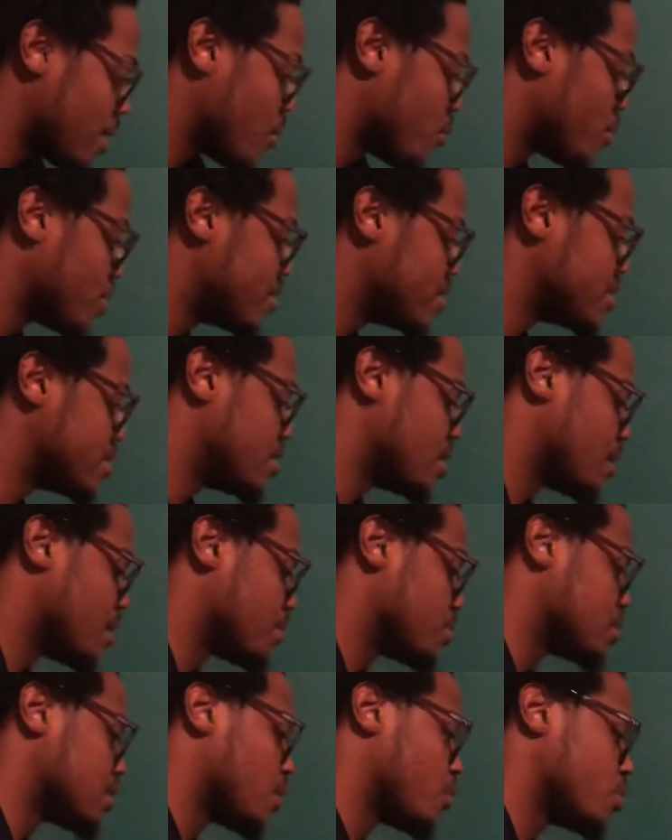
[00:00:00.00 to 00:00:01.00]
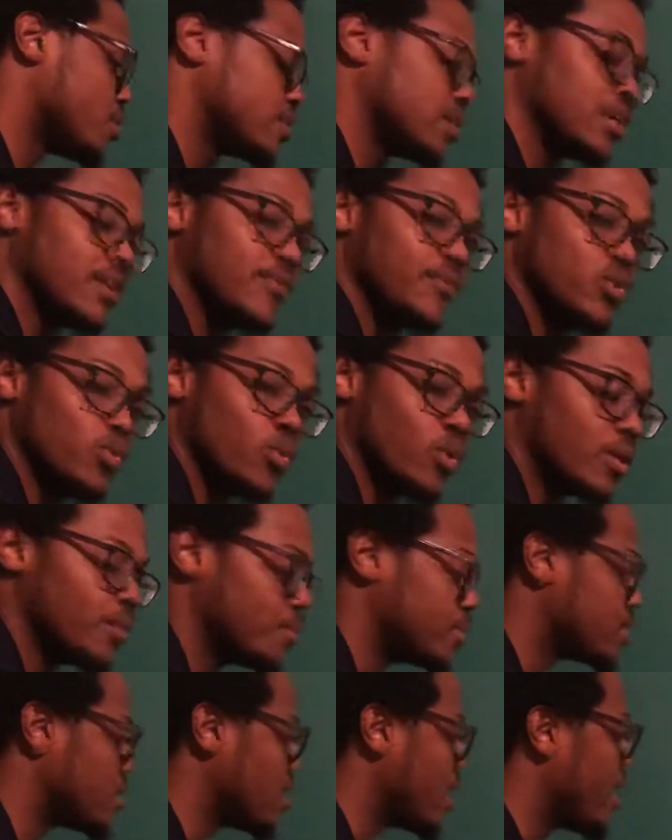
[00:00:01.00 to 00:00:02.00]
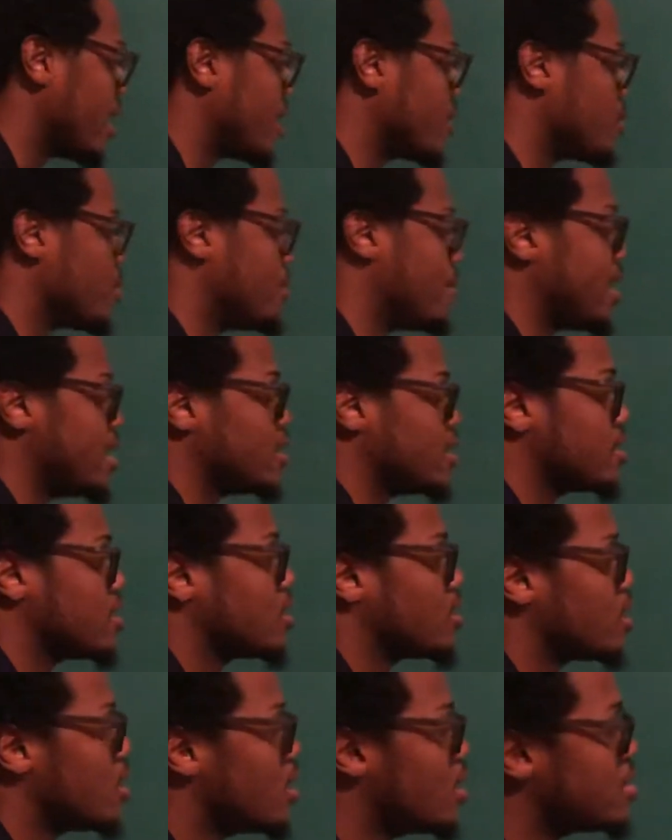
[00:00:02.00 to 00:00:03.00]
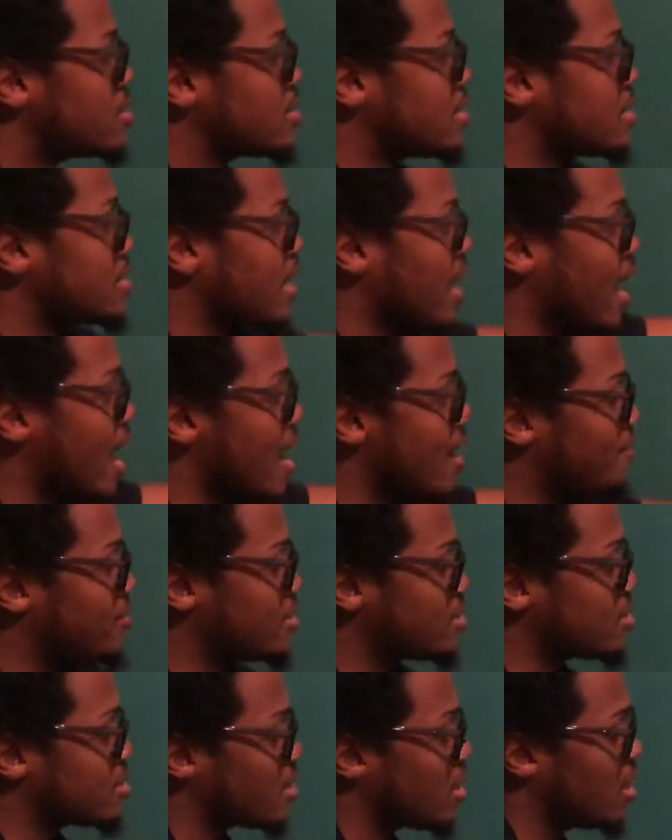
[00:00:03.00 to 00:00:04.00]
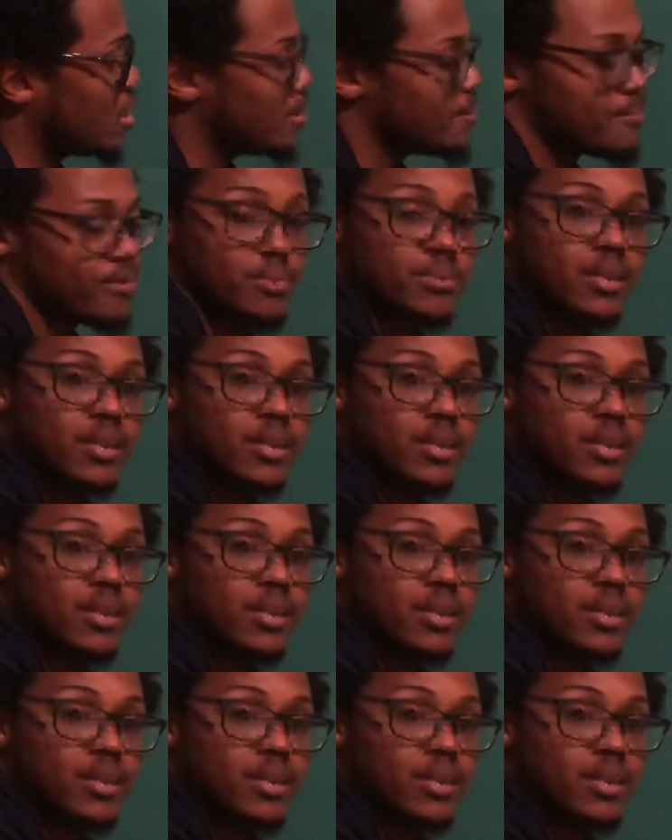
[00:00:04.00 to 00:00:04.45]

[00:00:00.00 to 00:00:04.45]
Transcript: 1-digit numbers. I want to give you one with a remainder. Since I have this up from the